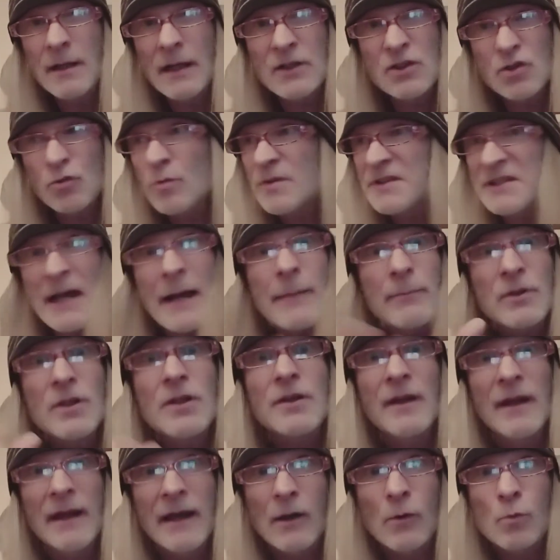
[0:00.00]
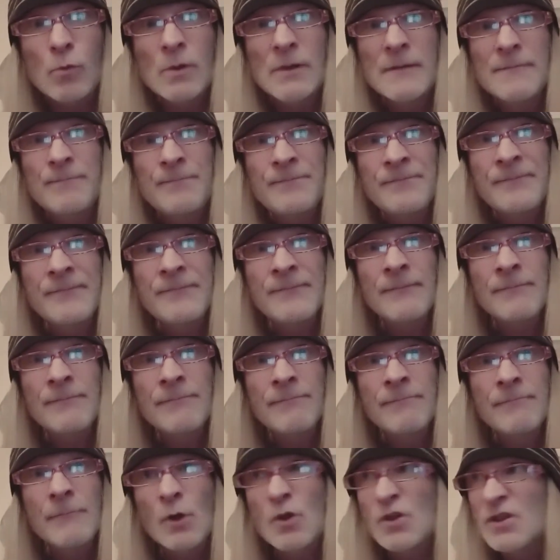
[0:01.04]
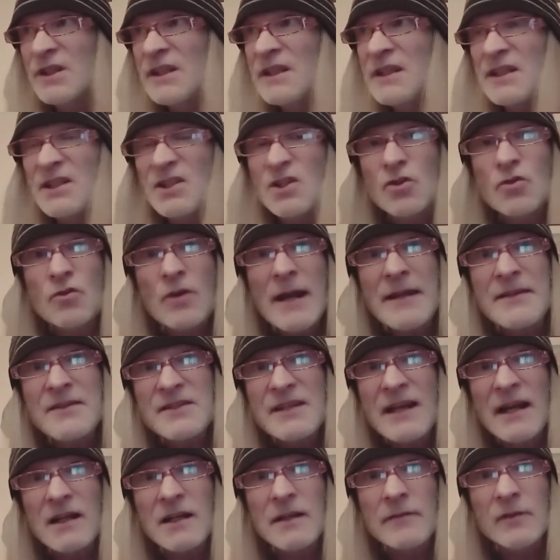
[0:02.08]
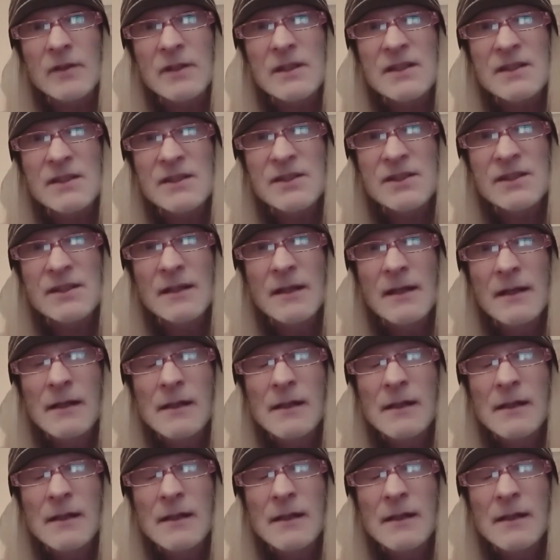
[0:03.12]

That's what's happening now, because these trans activists,